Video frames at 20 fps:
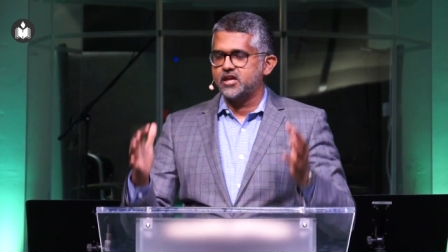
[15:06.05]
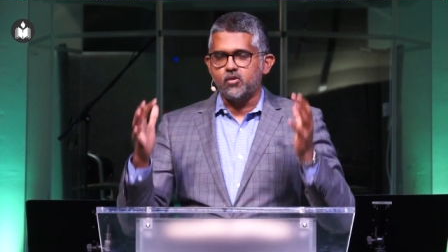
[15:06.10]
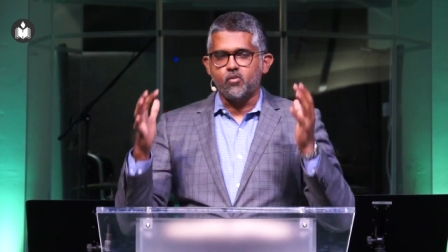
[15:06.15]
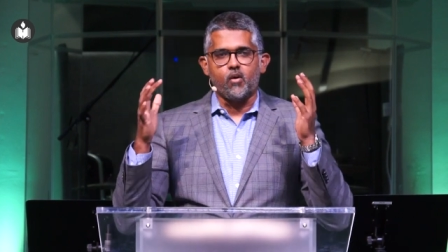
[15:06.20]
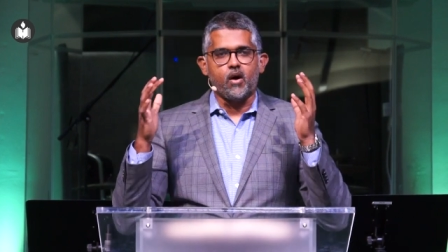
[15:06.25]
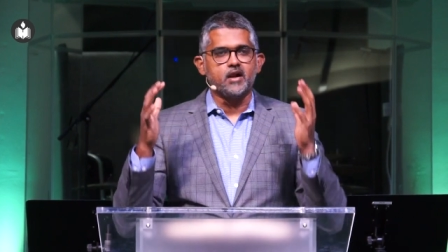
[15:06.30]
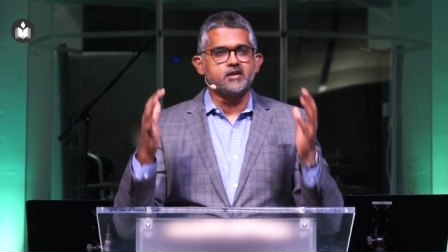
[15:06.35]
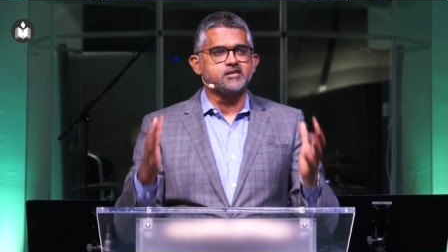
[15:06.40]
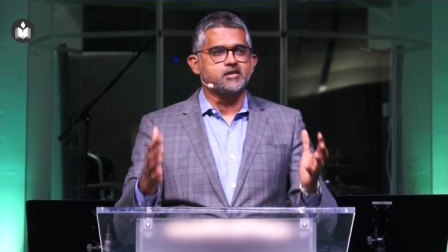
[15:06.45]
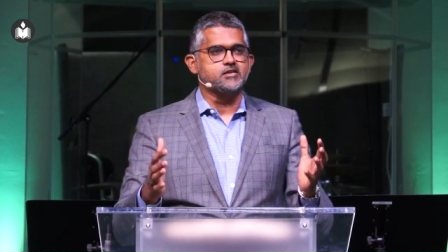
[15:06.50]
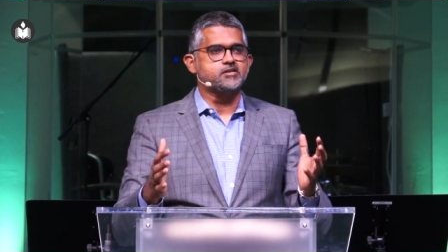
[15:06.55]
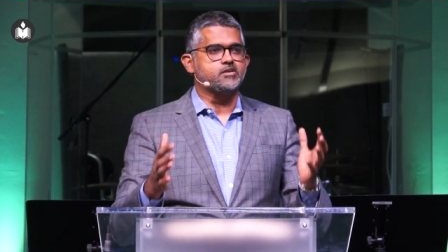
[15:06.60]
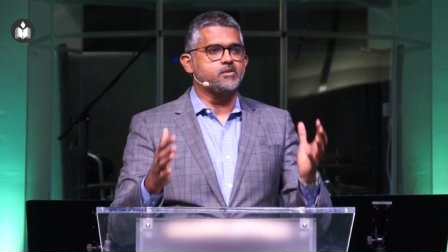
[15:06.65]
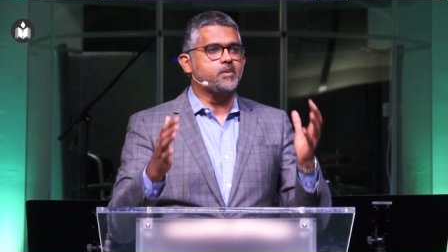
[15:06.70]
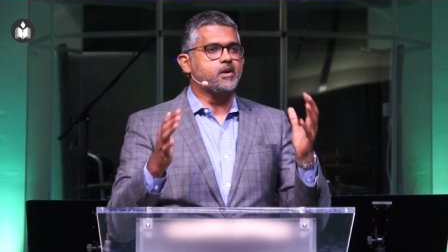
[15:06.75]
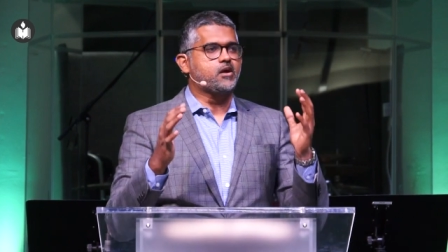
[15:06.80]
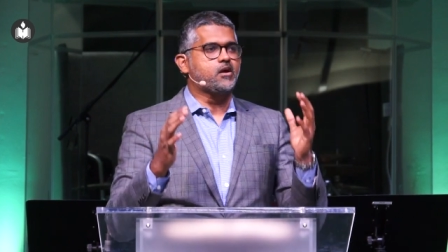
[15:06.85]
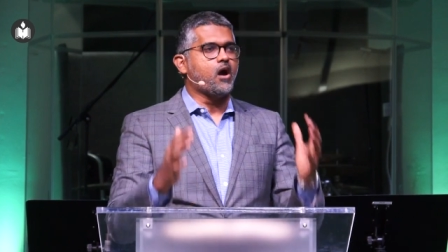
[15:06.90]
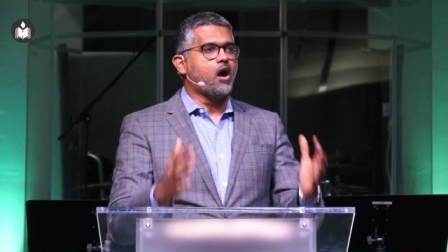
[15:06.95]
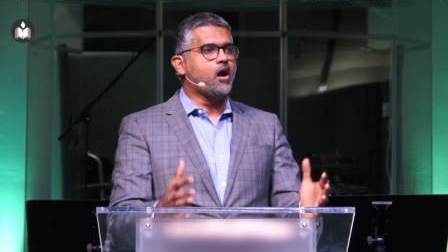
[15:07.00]
He wants us to
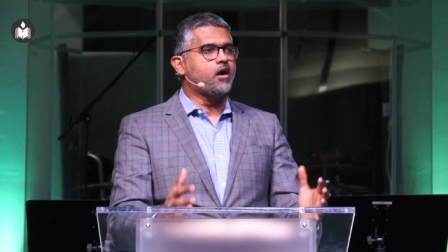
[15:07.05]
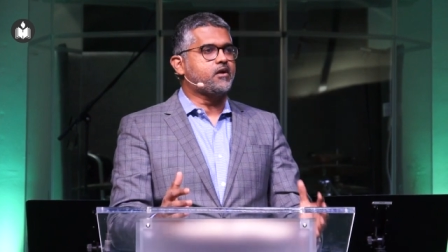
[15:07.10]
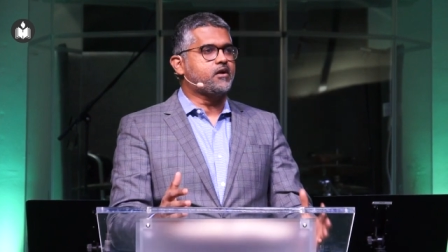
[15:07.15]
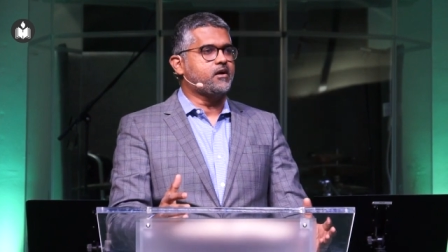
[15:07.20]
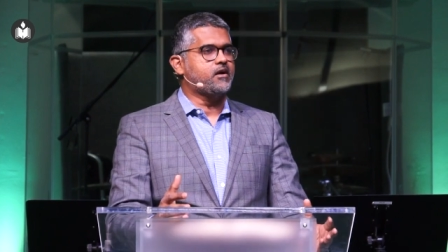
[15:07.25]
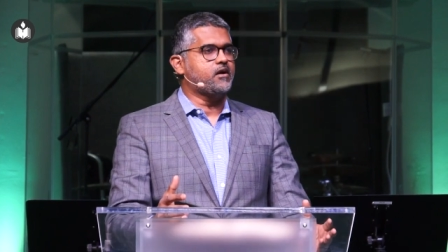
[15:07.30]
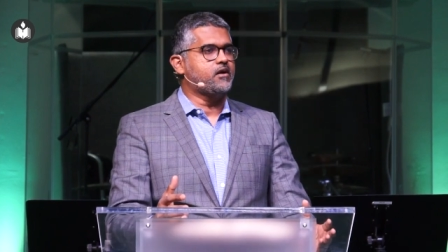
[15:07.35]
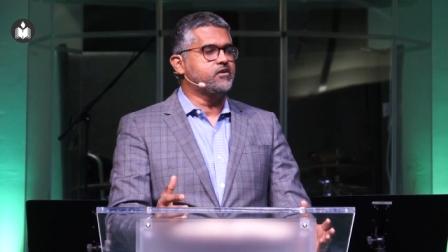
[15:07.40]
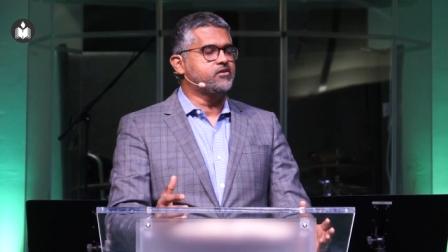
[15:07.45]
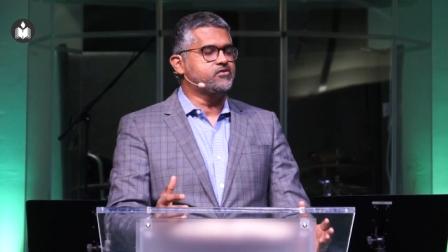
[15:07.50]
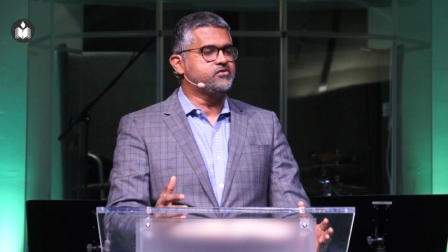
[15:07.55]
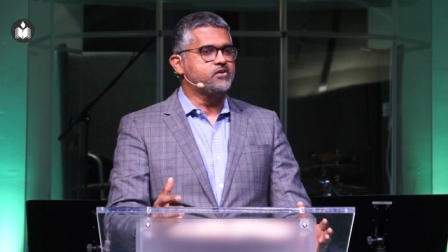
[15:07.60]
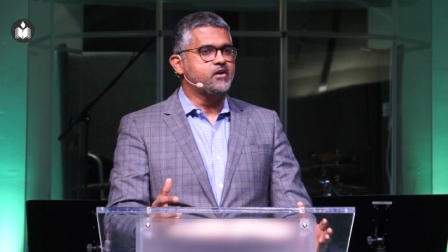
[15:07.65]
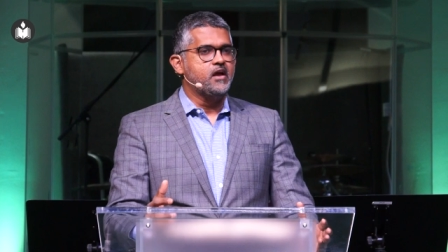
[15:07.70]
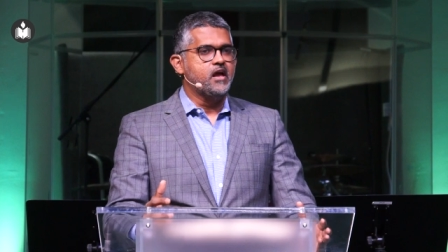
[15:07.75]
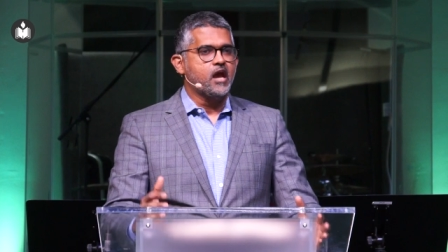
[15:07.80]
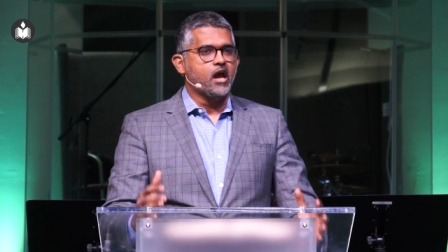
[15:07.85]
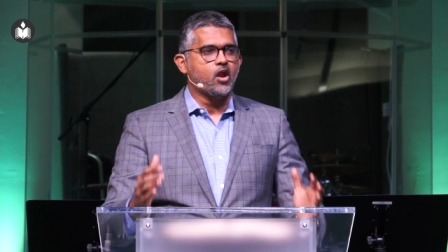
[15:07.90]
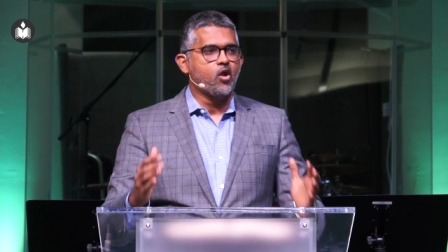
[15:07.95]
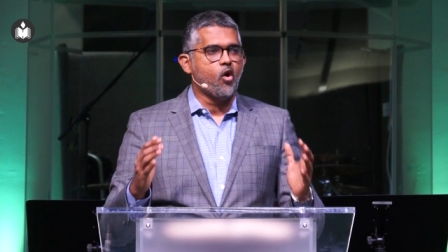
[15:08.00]
be conquerors
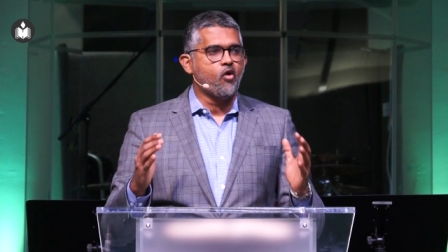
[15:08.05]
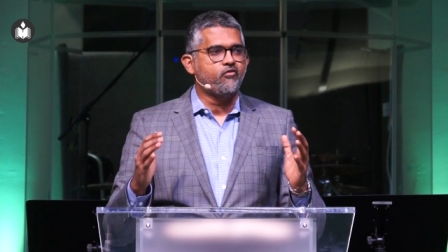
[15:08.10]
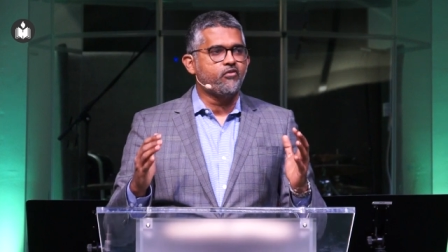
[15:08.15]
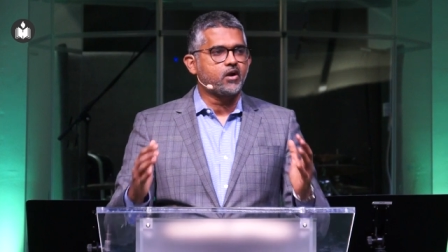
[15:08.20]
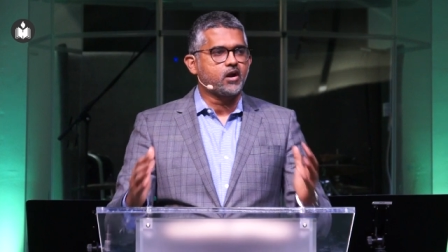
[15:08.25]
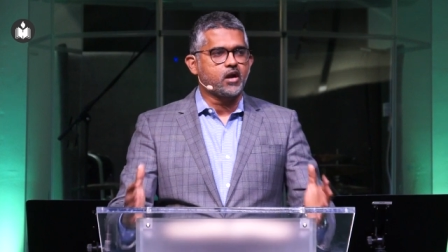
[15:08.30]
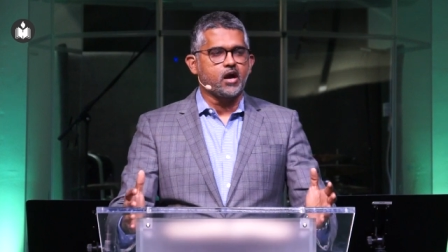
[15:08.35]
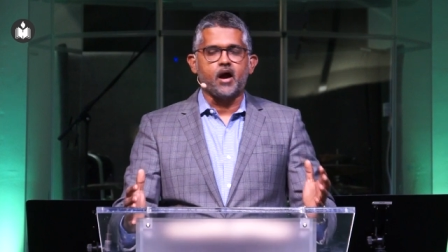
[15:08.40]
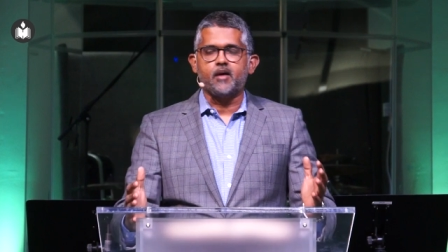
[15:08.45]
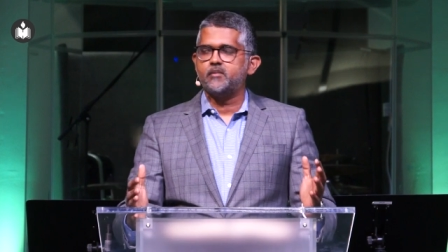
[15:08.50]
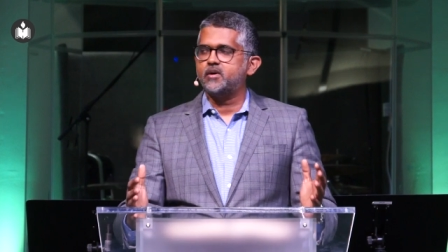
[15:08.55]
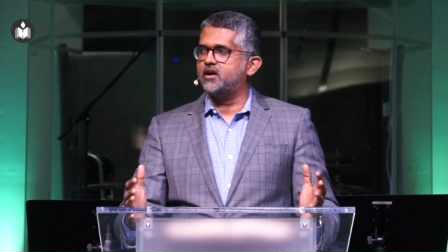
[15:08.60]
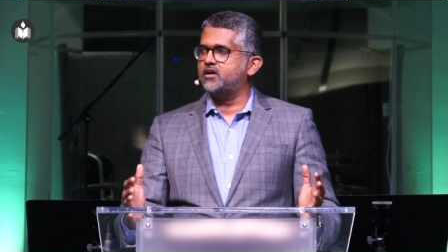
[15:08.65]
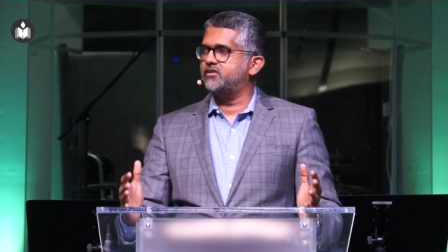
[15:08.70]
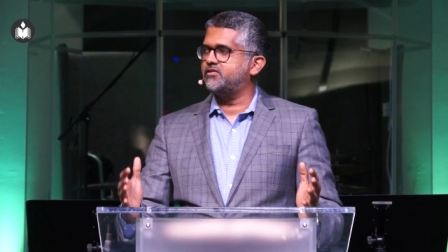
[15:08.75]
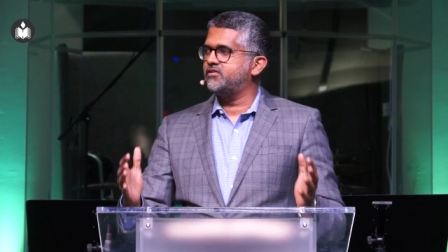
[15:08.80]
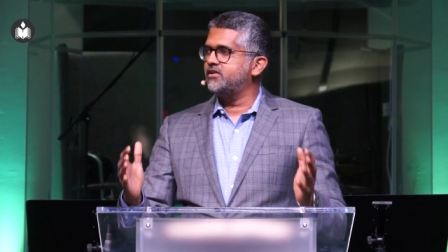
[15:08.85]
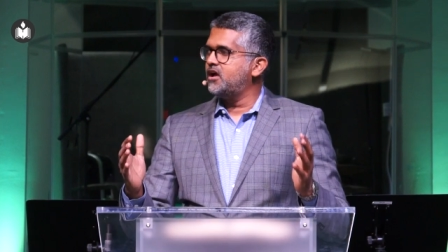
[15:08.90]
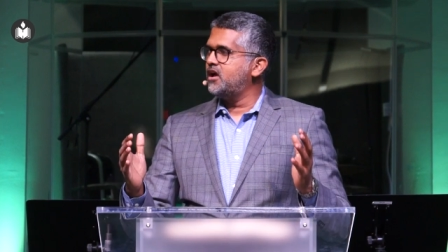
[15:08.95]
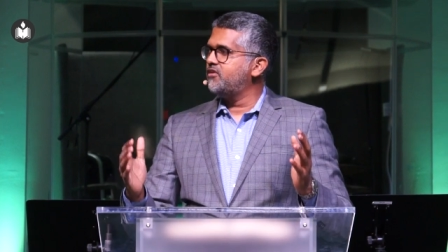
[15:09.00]
and
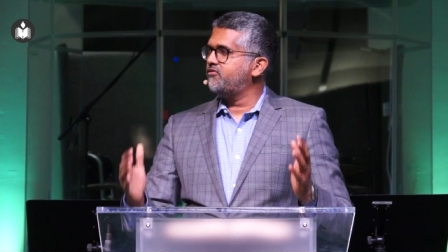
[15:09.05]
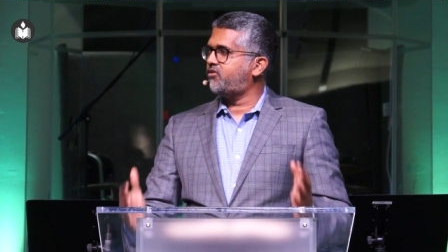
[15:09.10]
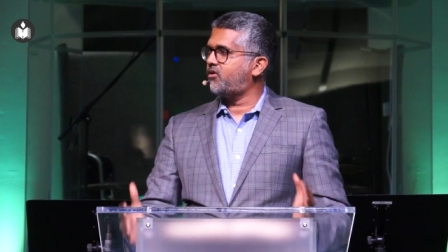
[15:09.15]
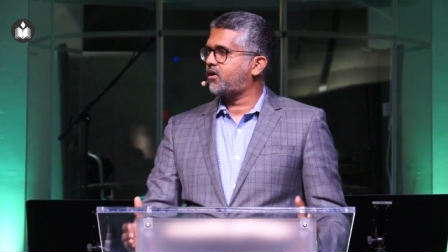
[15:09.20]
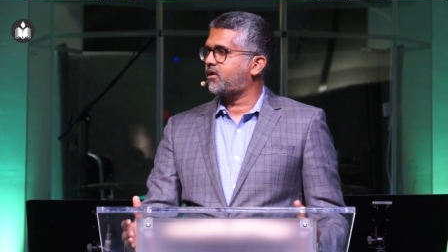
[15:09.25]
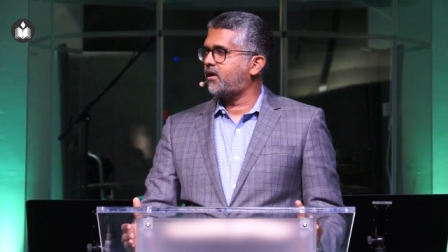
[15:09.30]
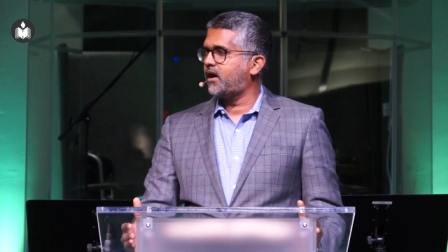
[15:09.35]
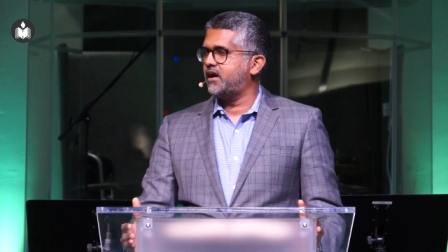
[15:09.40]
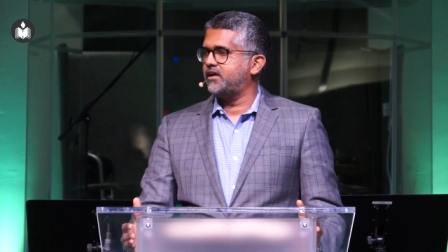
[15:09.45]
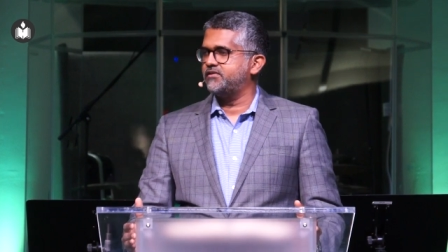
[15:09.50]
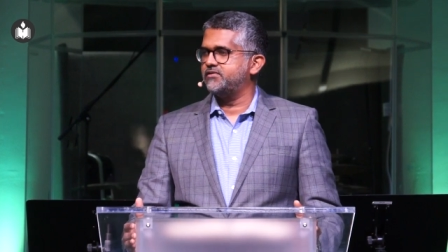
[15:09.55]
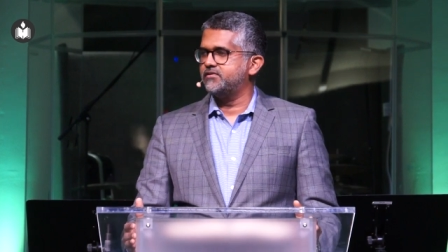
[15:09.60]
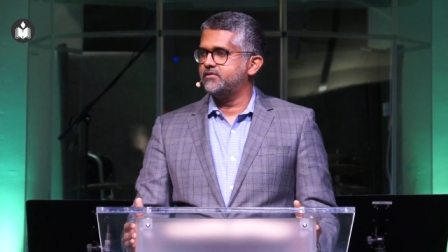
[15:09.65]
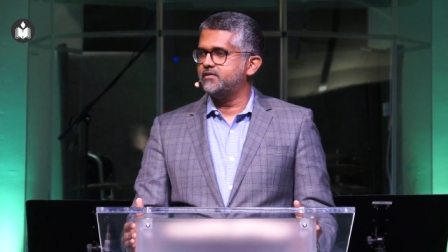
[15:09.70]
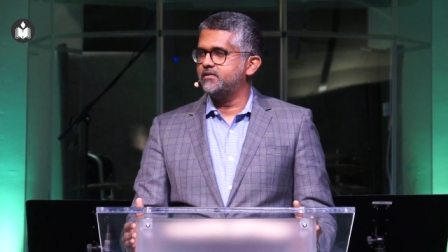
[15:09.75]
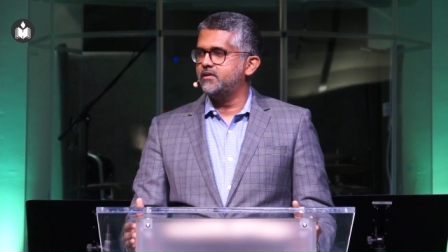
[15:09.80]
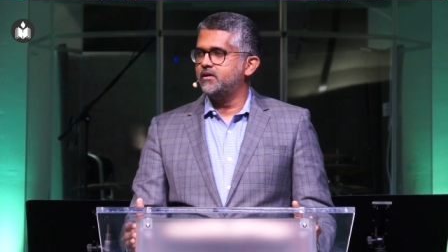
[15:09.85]
overcomers for Christ.